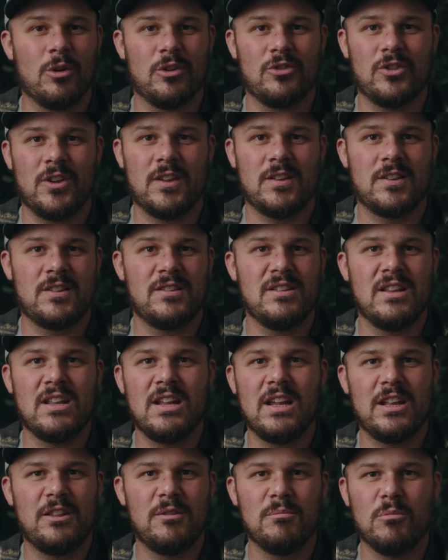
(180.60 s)
or just
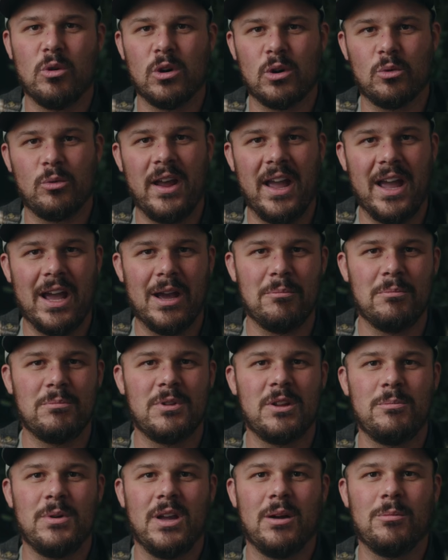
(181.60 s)
needs more RAM
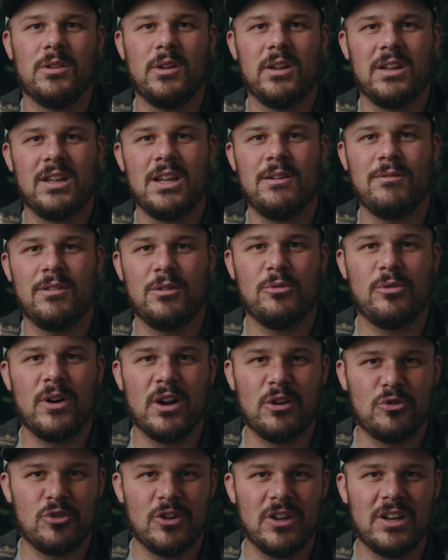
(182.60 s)
to be able to even
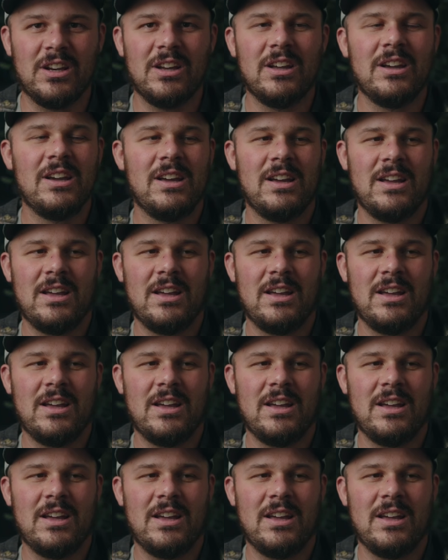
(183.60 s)
function.